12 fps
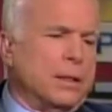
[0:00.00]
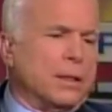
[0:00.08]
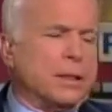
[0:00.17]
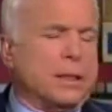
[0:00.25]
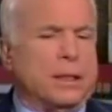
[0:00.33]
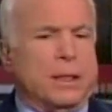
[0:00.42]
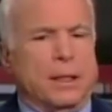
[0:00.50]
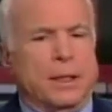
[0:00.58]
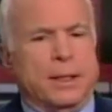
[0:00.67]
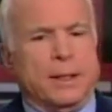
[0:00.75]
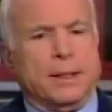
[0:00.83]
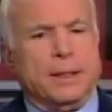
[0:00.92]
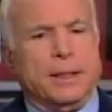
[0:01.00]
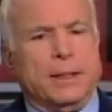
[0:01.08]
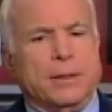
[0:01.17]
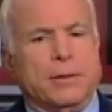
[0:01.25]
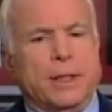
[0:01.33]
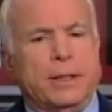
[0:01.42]
look,
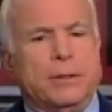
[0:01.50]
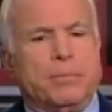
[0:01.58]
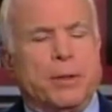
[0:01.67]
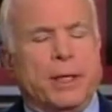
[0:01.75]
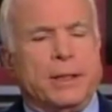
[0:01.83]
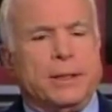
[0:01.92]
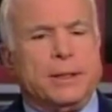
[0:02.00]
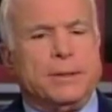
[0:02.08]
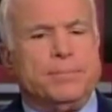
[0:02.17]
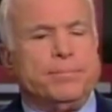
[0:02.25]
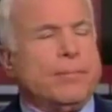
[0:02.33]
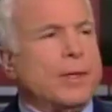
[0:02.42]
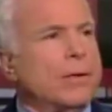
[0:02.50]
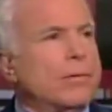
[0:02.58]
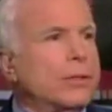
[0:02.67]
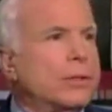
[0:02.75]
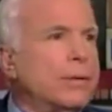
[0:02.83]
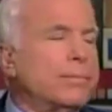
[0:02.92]
in the Great Depression, there
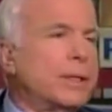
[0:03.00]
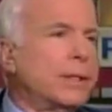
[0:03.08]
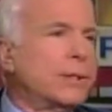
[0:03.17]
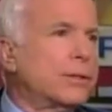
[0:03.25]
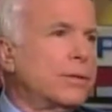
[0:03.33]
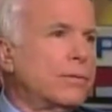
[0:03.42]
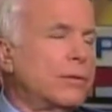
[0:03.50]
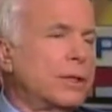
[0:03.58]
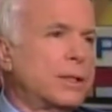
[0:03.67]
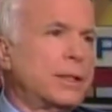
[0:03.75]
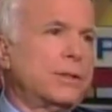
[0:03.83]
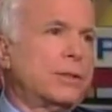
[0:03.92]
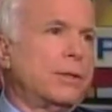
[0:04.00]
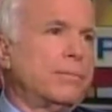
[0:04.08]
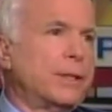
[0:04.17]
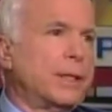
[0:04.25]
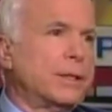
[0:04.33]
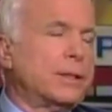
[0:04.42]
were some things that worked and
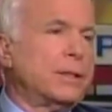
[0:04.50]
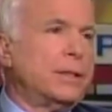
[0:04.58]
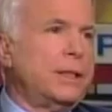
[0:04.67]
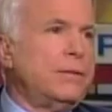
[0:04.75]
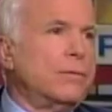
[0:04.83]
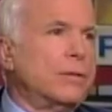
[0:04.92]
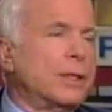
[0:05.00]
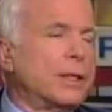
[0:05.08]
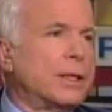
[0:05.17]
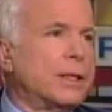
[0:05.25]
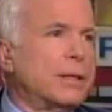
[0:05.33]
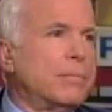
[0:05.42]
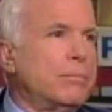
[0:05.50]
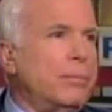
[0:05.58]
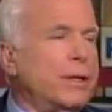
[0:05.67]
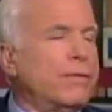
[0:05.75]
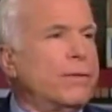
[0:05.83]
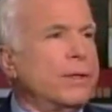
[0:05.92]
some things that didn't work.
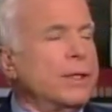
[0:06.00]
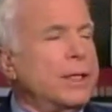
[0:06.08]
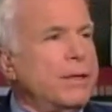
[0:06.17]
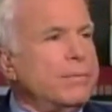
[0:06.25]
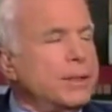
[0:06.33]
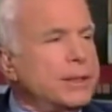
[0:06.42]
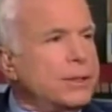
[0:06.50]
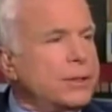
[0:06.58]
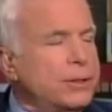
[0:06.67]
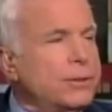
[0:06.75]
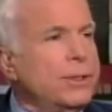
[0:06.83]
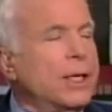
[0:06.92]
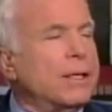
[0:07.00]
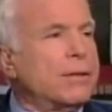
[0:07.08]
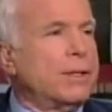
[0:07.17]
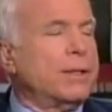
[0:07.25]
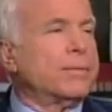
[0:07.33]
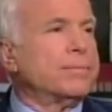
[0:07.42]
But for the government to do
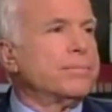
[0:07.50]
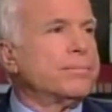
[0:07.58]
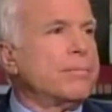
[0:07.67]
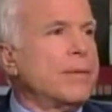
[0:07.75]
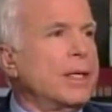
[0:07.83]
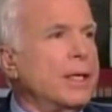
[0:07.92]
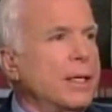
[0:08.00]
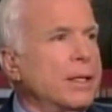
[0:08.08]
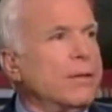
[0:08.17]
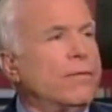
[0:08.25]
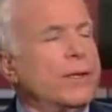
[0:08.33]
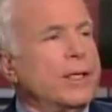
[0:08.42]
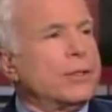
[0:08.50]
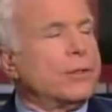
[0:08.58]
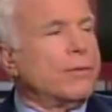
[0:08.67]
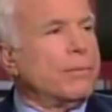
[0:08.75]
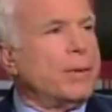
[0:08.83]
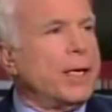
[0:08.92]
nothing in the face
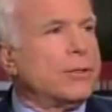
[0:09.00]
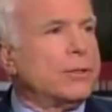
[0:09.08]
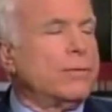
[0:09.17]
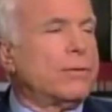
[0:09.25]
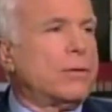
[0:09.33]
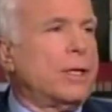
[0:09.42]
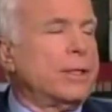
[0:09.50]
of a massive